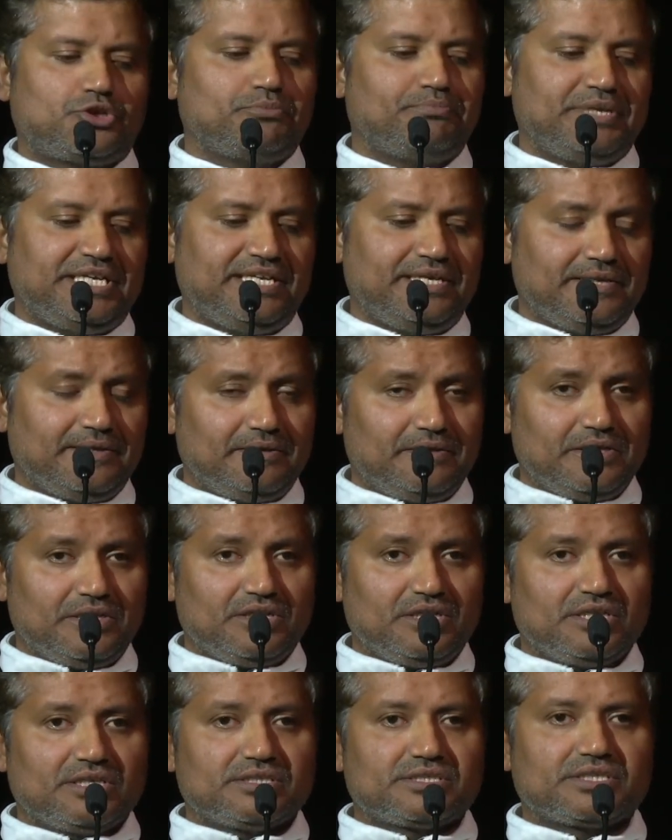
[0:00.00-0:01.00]
to be.
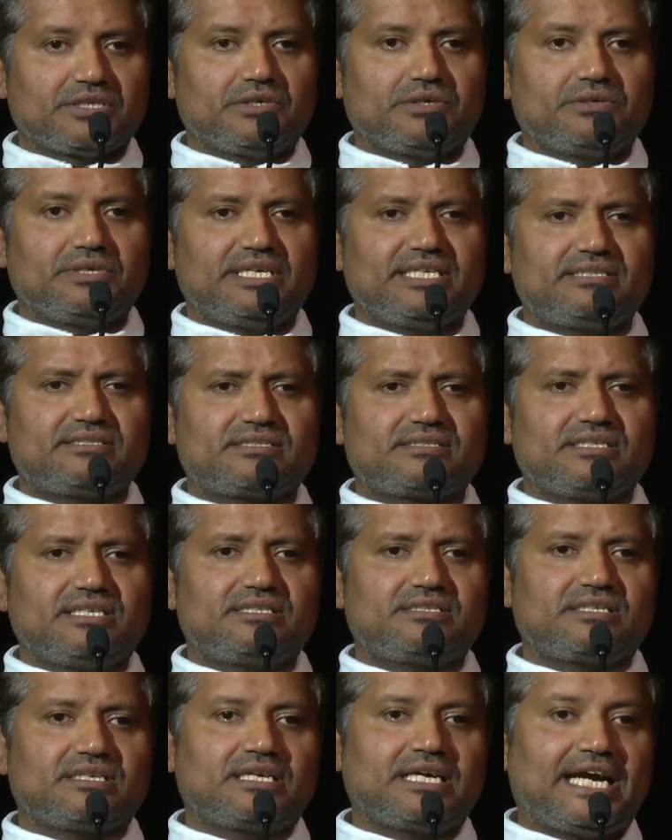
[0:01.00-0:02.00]
So
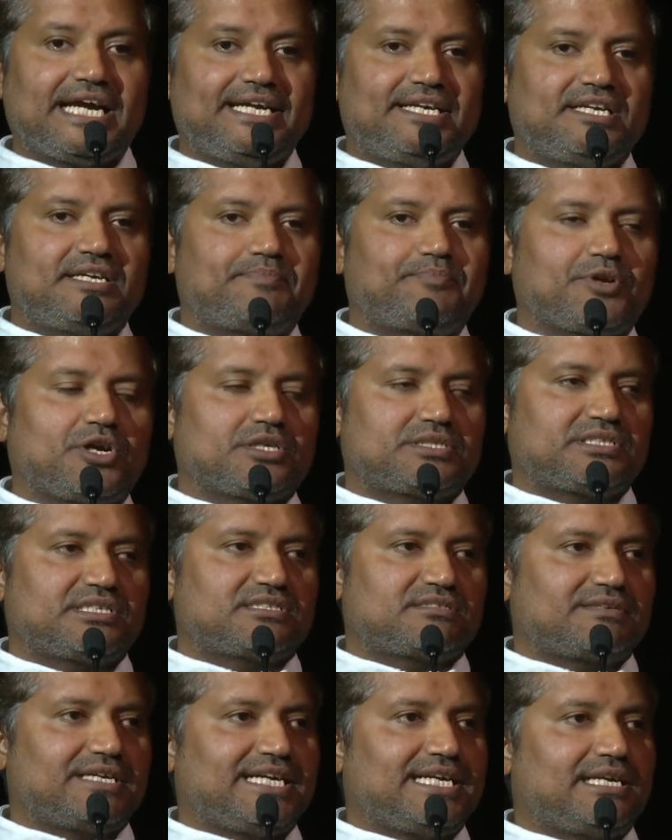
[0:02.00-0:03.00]
it's a guided
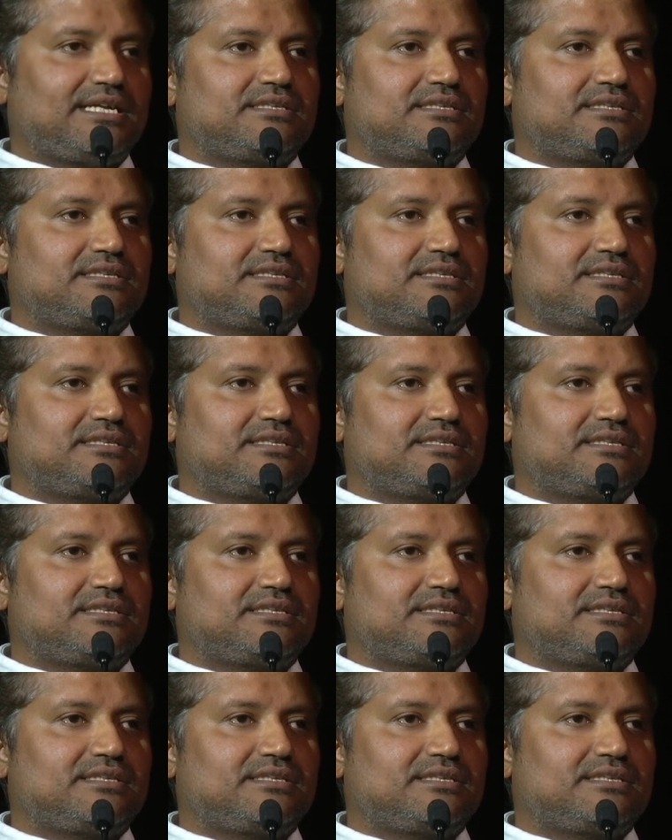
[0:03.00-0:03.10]
process, right?